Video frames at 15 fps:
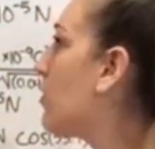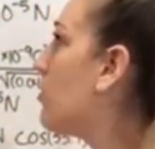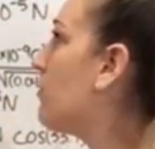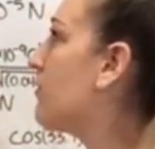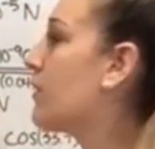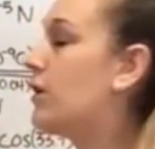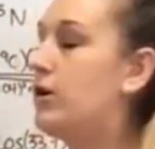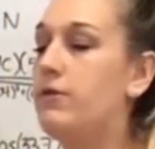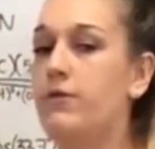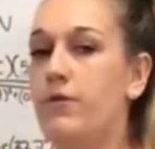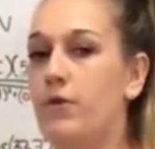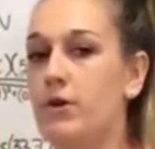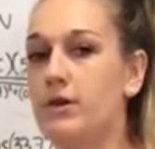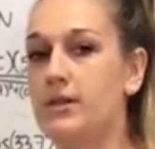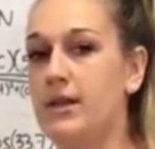overall
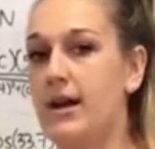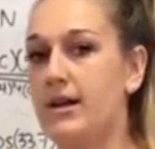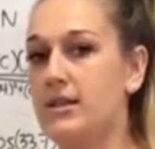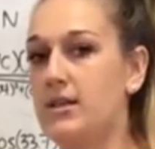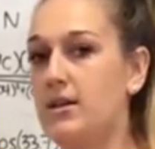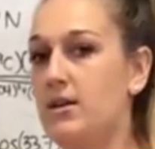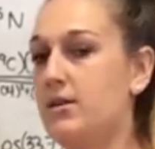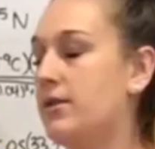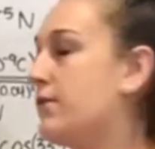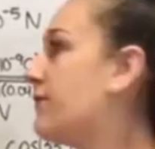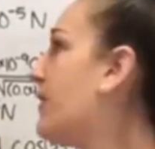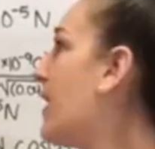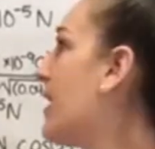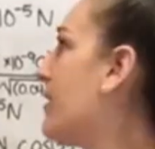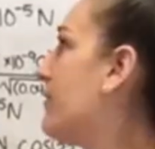force acting on the
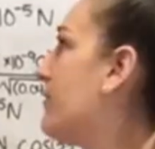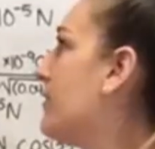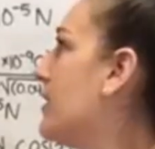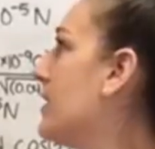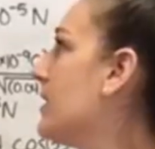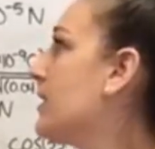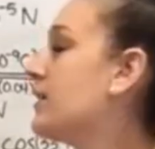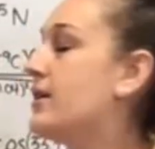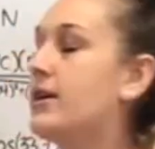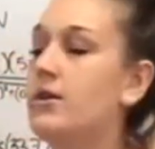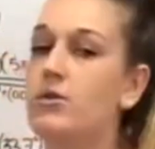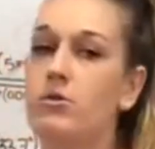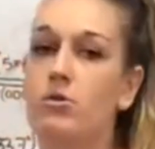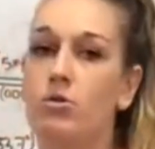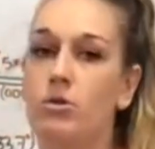5
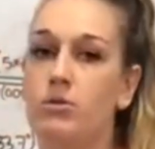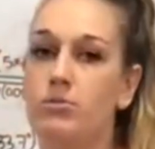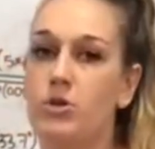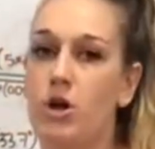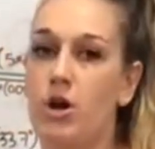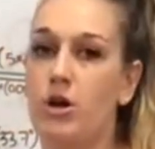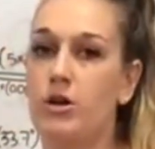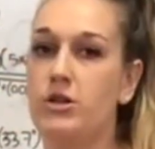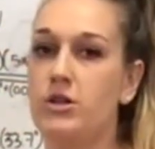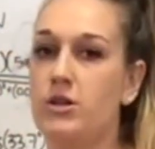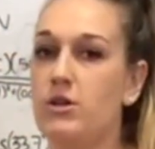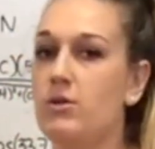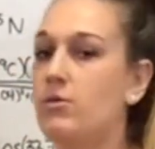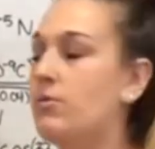nanocoulomb charge